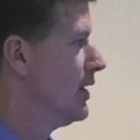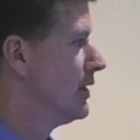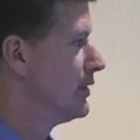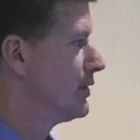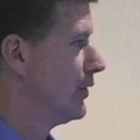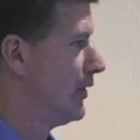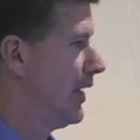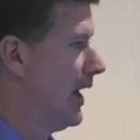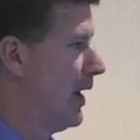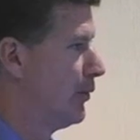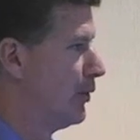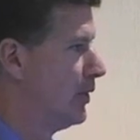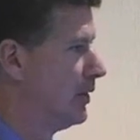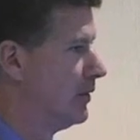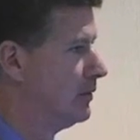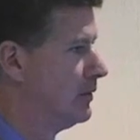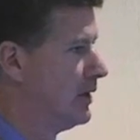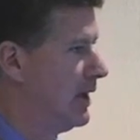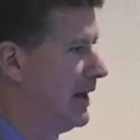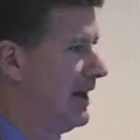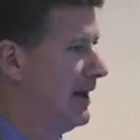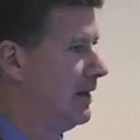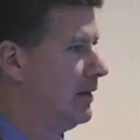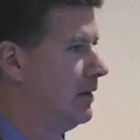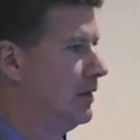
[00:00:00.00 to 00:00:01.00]
So that
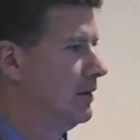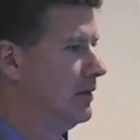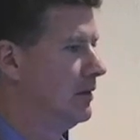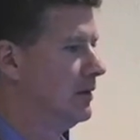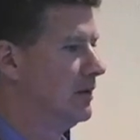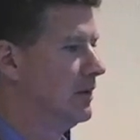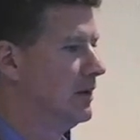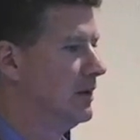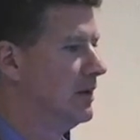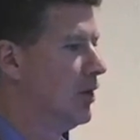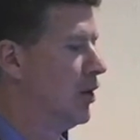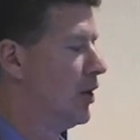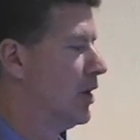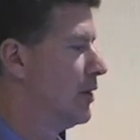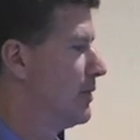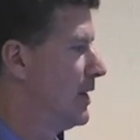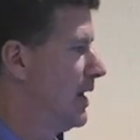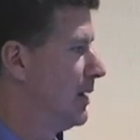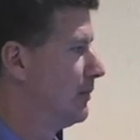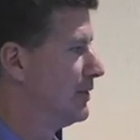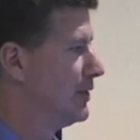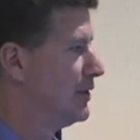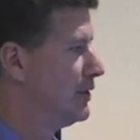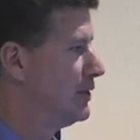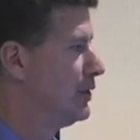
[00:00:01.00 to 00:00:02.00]
would, and in order to be
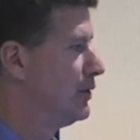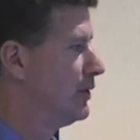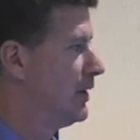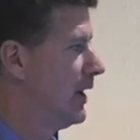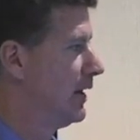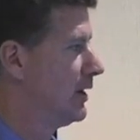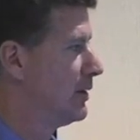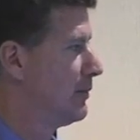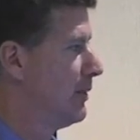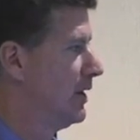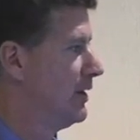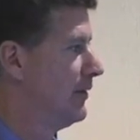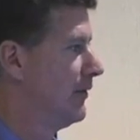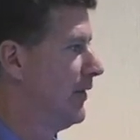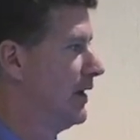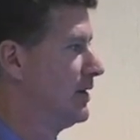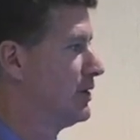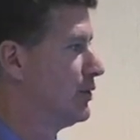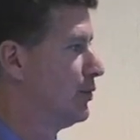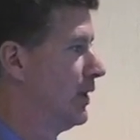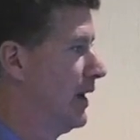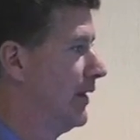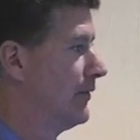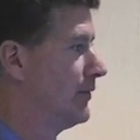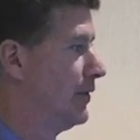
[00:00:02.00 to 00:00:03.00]
able to do that, the
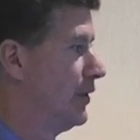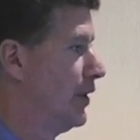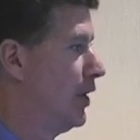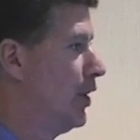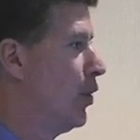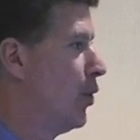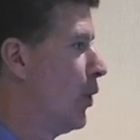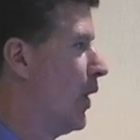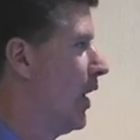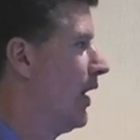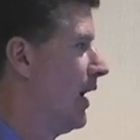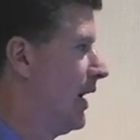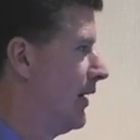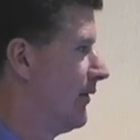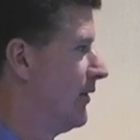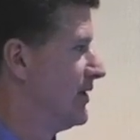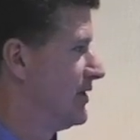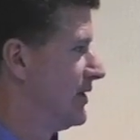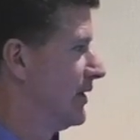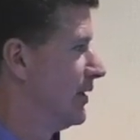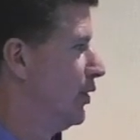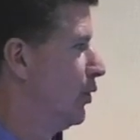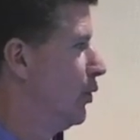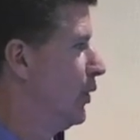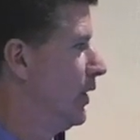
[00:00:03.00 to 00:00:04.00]
manufacturer would have to know where every
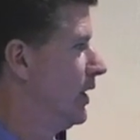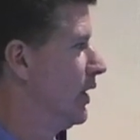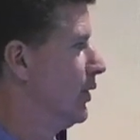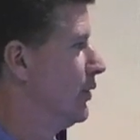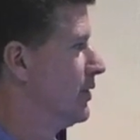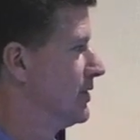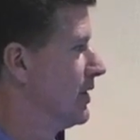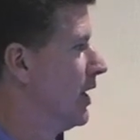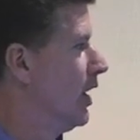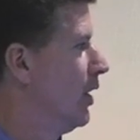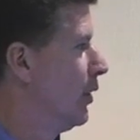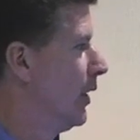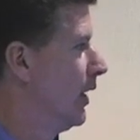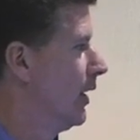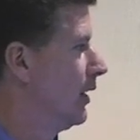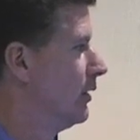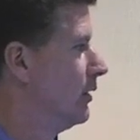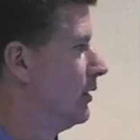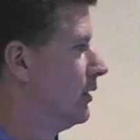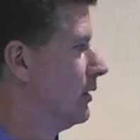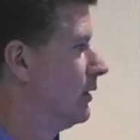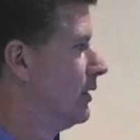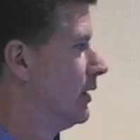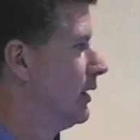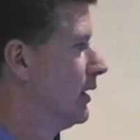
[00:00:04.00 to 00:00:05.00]
single window is going
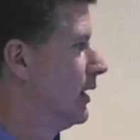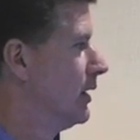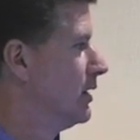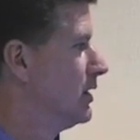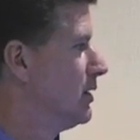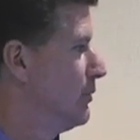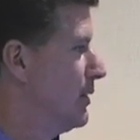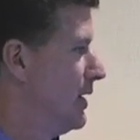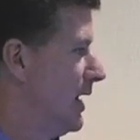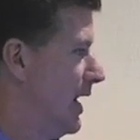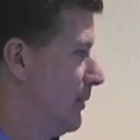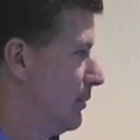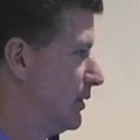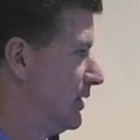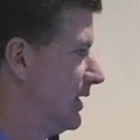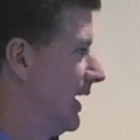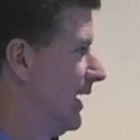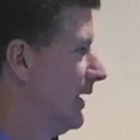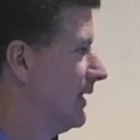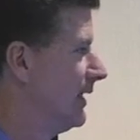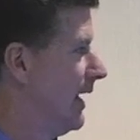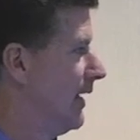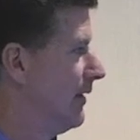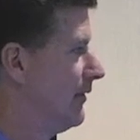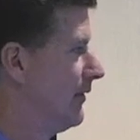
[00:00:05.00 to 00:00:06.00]
to be able to
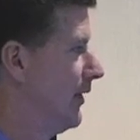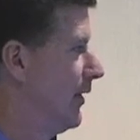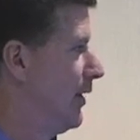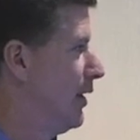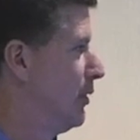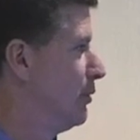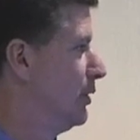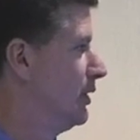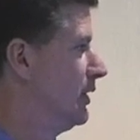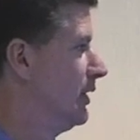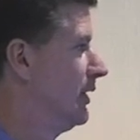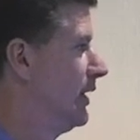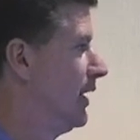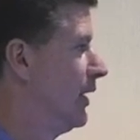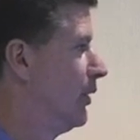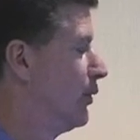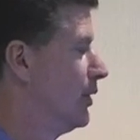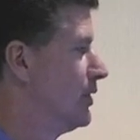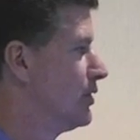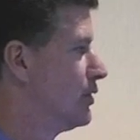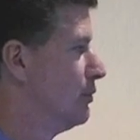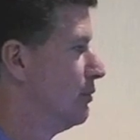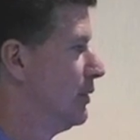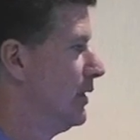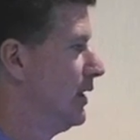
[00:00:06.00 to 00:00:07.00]
get that variable in there,
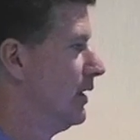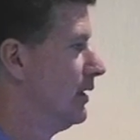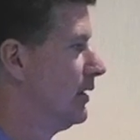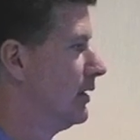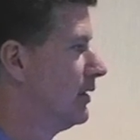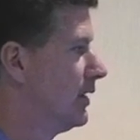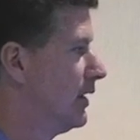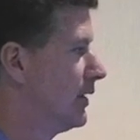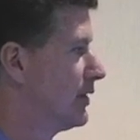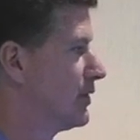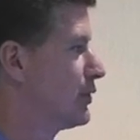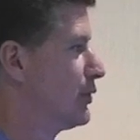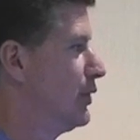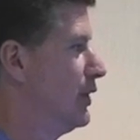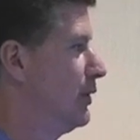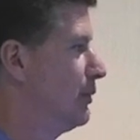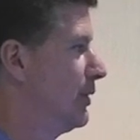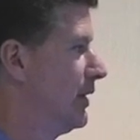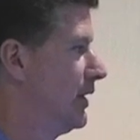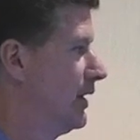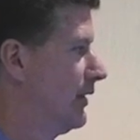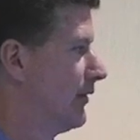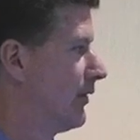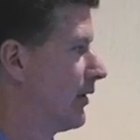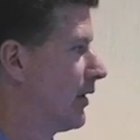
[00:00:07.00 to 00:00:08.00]
which would be
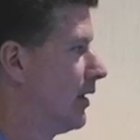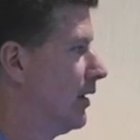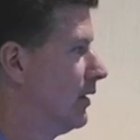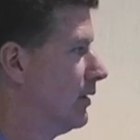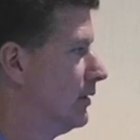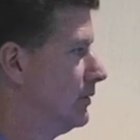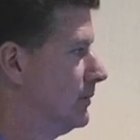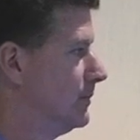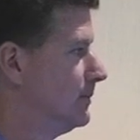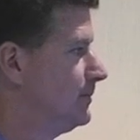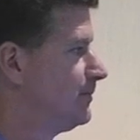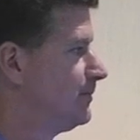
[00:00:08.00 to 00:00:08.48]
extremely difficult.